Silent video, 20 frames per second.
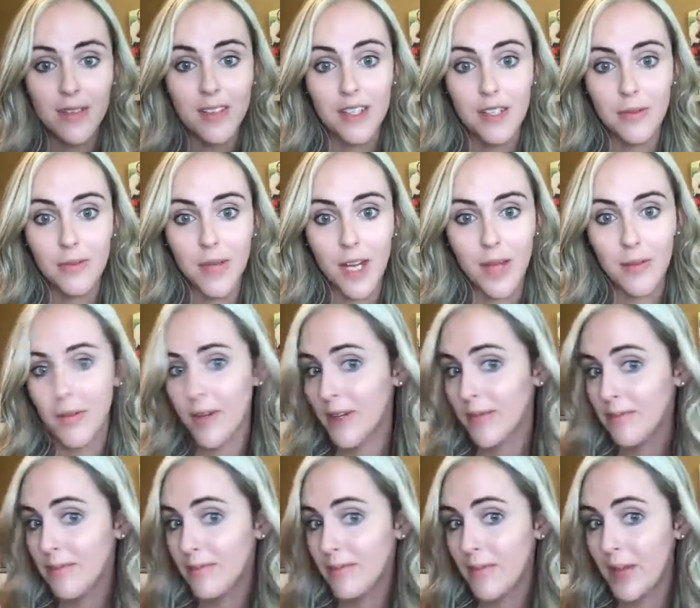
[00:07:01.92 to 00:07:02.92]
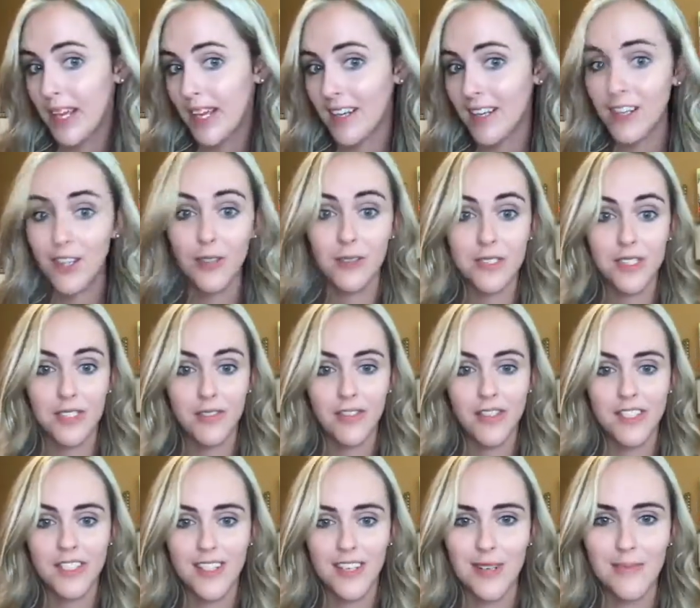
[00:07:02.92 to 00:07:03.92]
and a little primer made a huge
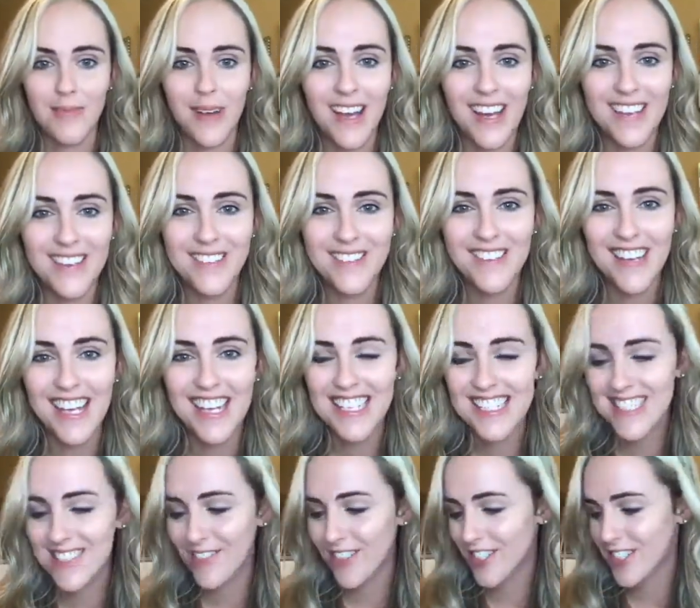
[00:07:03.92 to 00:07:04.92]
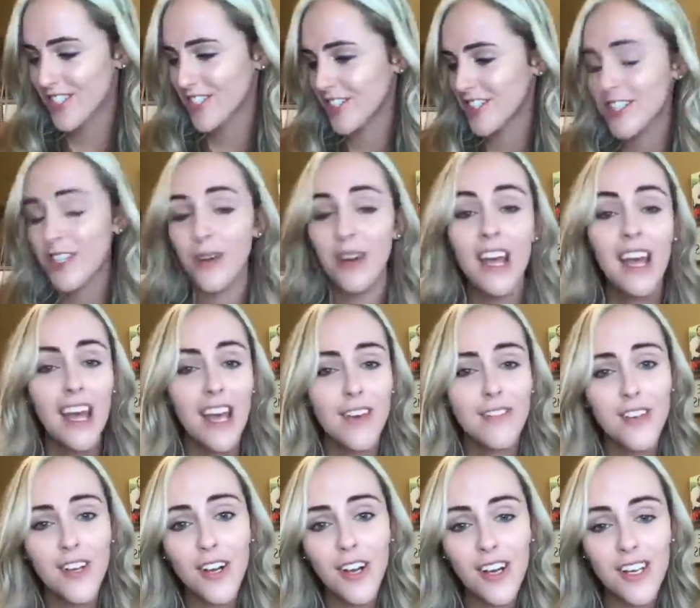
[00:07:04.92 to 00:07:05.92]
difference on my face for sure. So
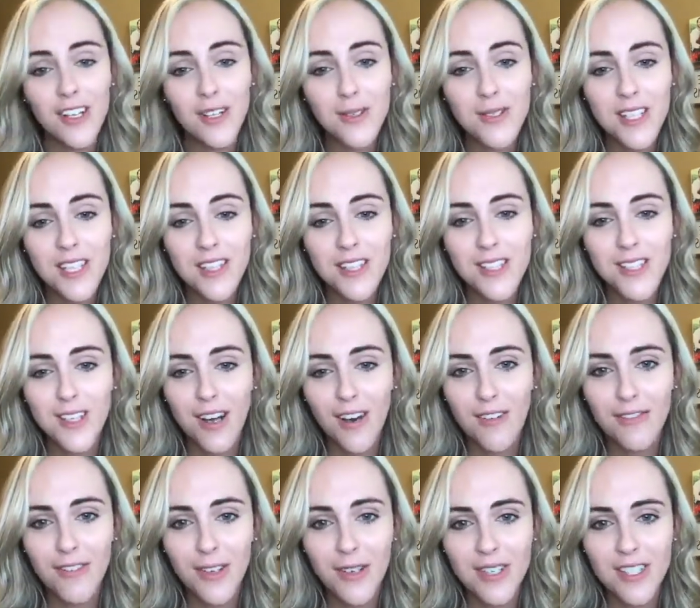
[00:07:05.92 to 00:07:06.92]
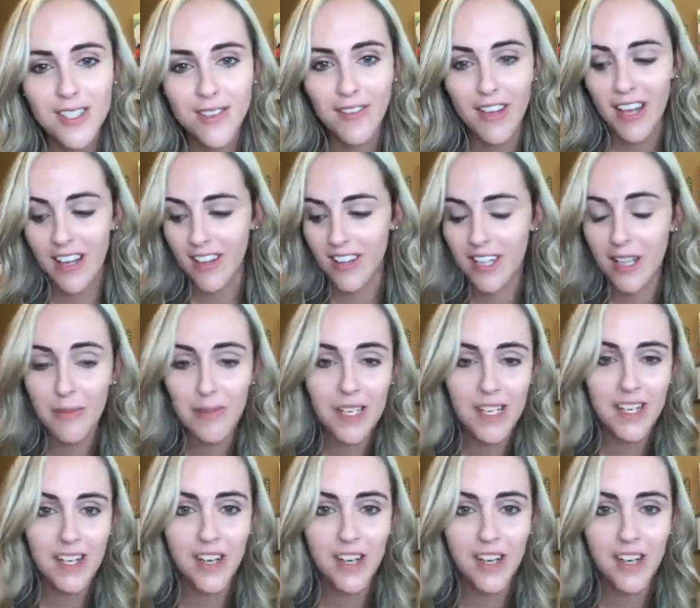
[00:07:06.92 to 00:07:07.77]
if you're already using the soft focus veil, let me